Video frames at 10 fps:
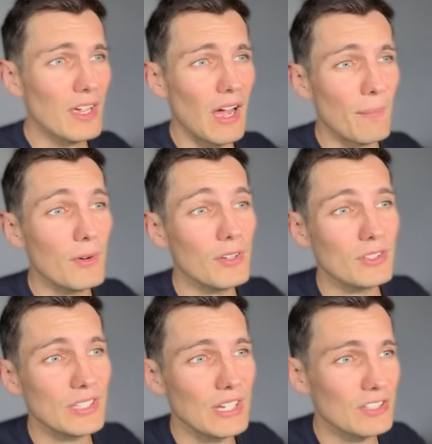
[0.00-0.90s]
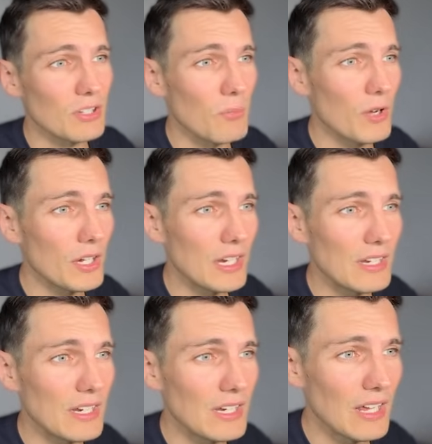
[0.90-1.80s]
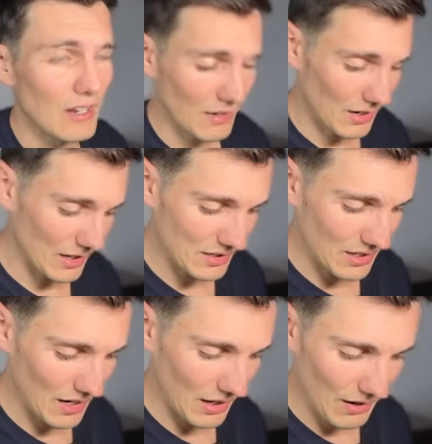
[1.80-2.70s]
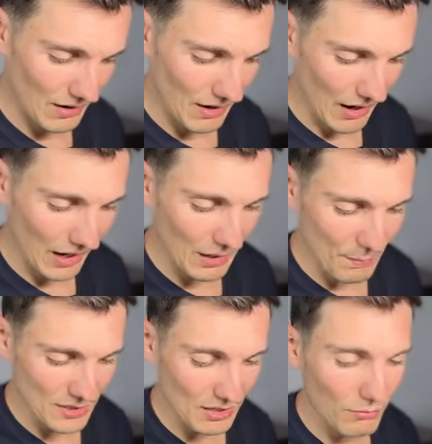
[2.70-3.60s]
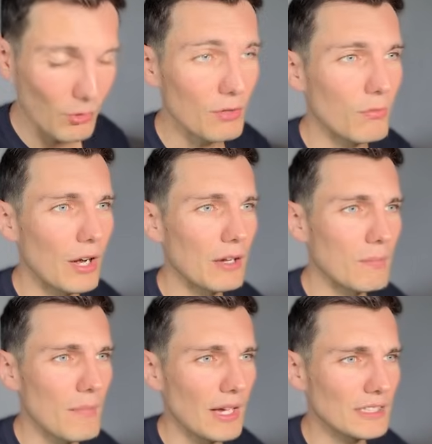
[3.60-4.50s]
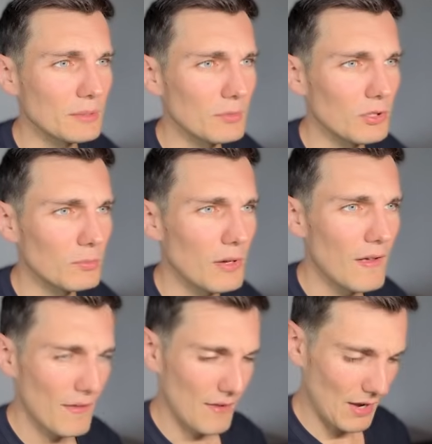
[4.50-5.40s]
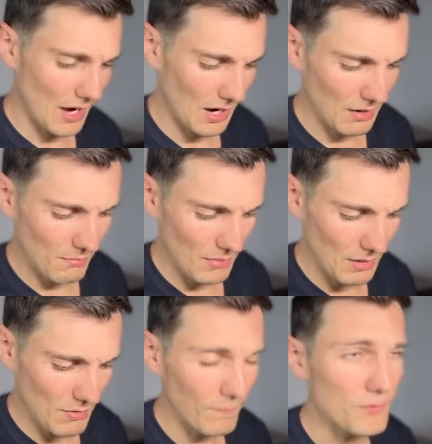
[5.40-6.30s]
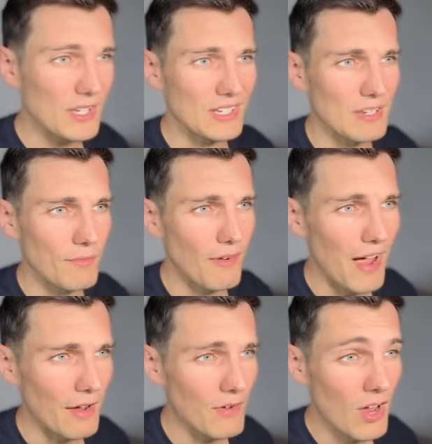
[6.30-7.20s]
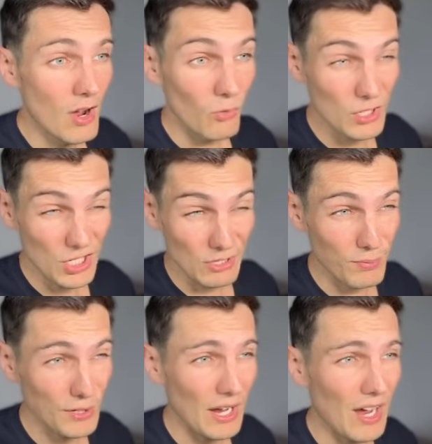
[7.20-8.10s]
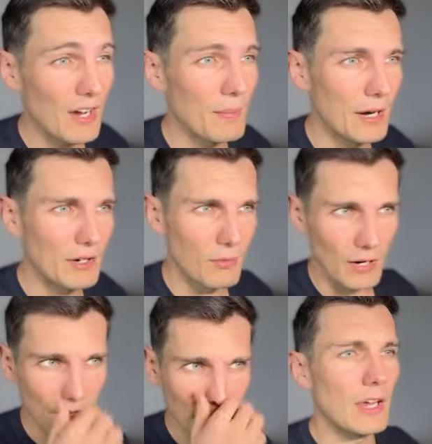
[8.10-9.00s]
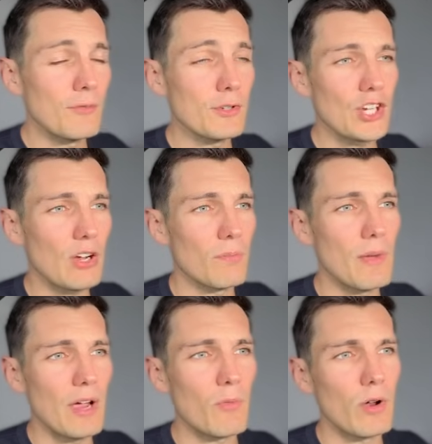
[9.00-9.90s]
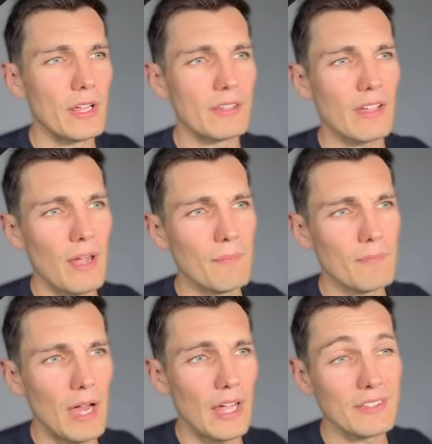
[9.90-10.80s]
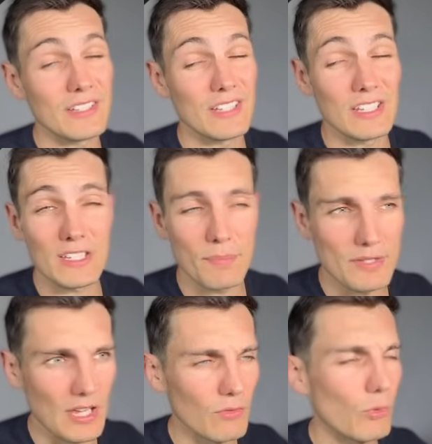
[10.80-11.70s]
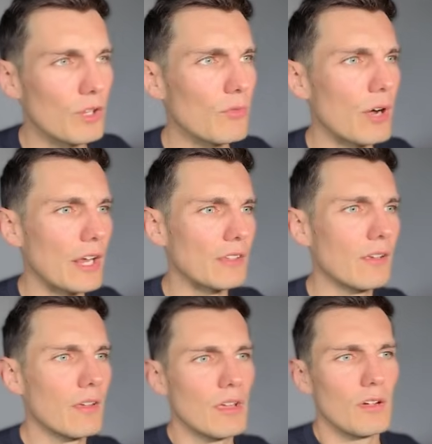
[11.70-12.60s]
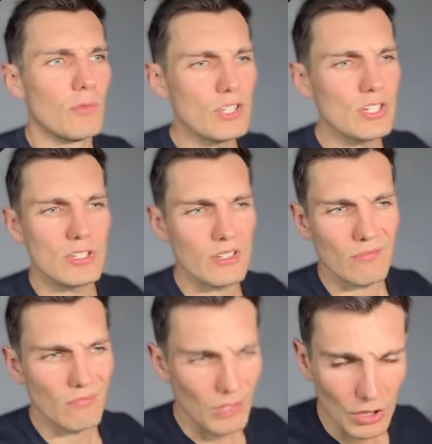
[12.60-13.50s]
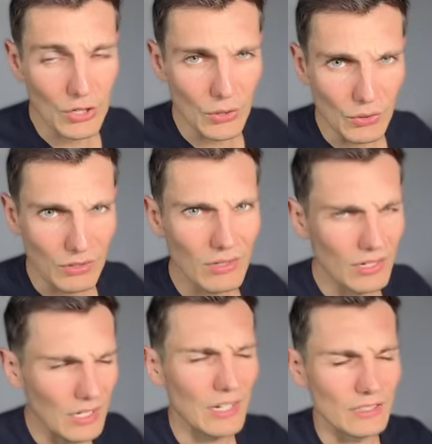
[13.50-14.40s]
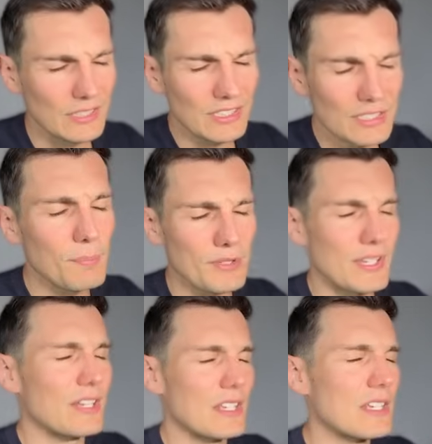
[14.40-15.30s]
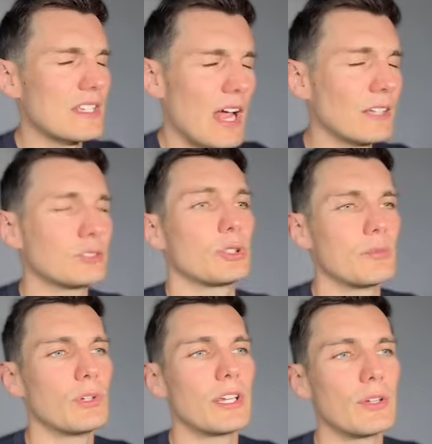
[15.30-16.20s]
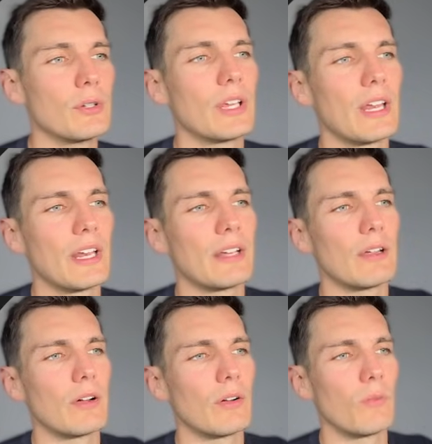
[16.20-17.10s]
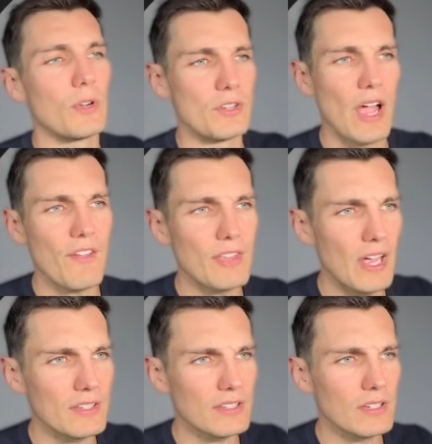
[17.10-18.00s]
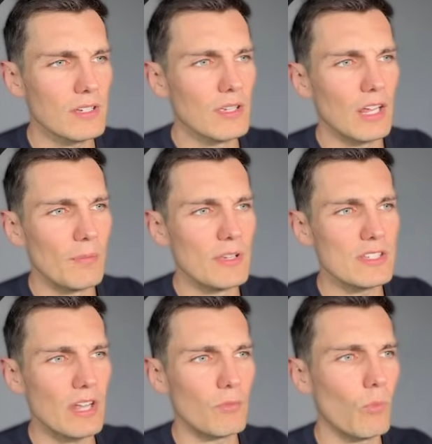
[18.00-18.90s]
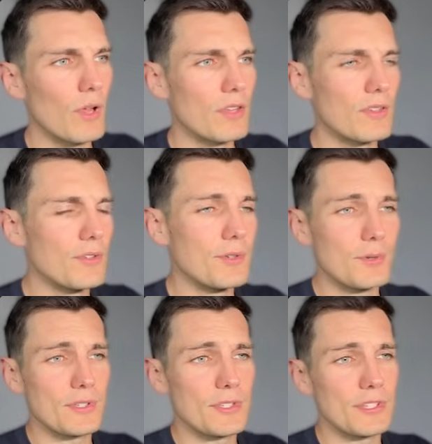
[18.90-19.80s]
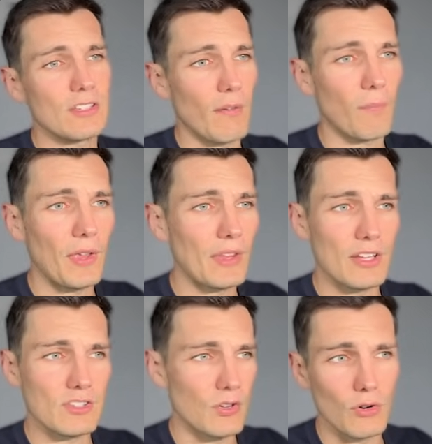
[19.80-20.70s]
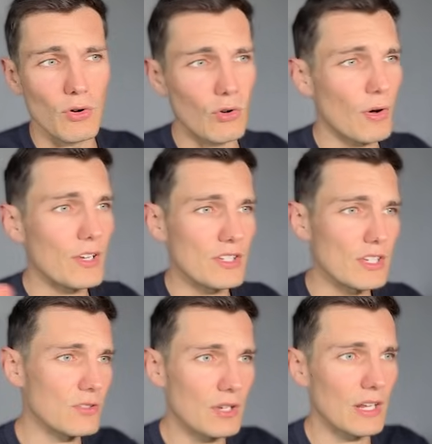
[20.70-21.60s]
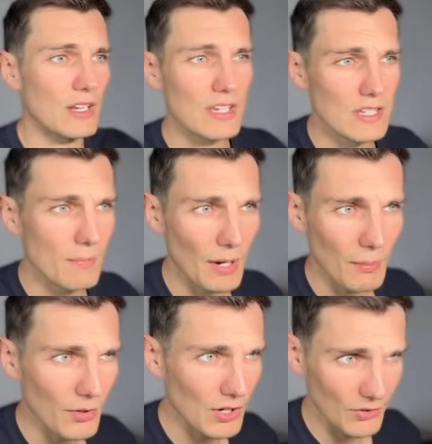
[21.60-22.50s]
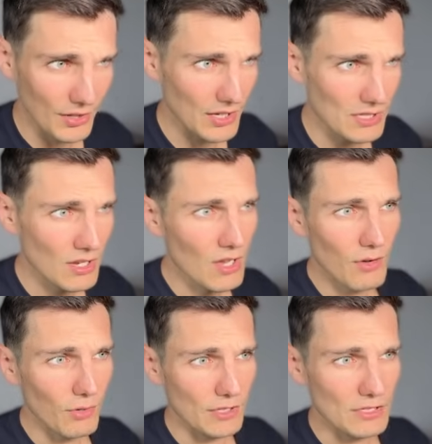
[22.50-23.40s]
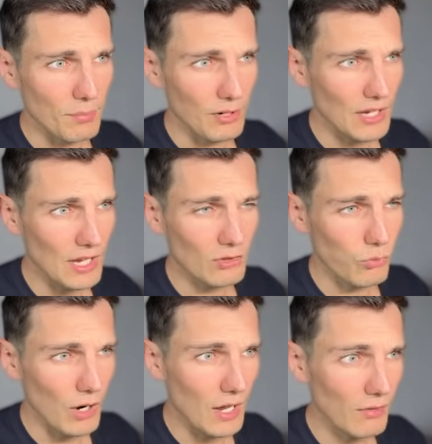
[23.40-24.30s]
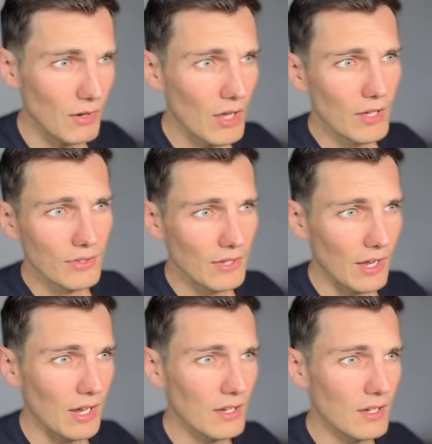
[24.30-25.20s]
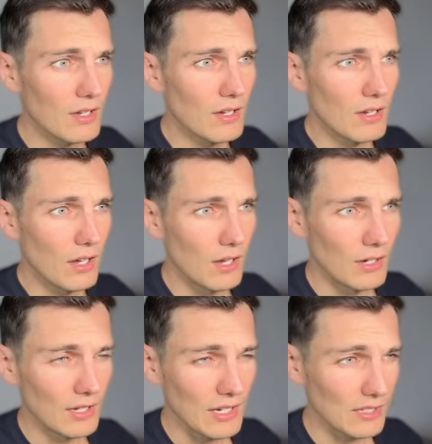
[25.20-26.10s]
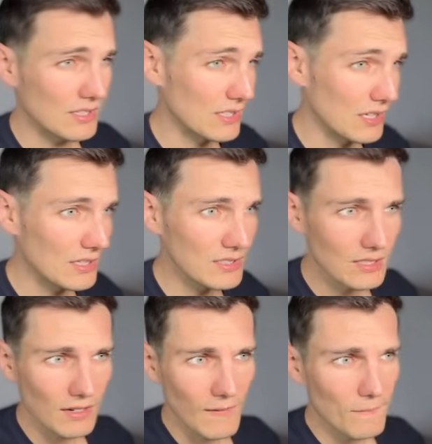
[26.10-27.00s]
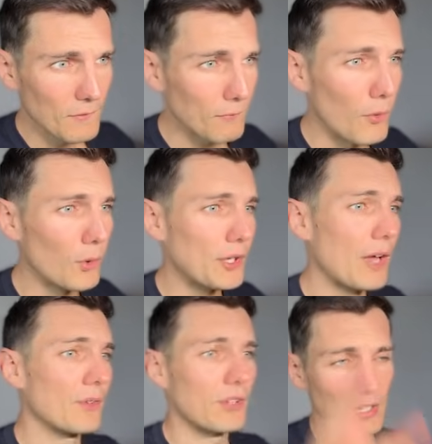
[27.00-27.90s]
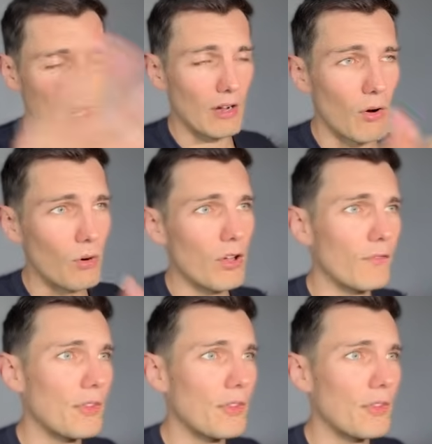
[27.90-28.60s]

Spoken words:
I'm gonna say someone that did, let's say, 80% win rate maximum and minimum 65, which is pretty high, by the way. If we check on my wallet, I'm at 60% win rate, which is good. 60% is actually really good. And then when you have that, it means that when you see something that's gonna go crazy, you can easily make money on this. For example, here 12, 10, here 6, 4,000, like all of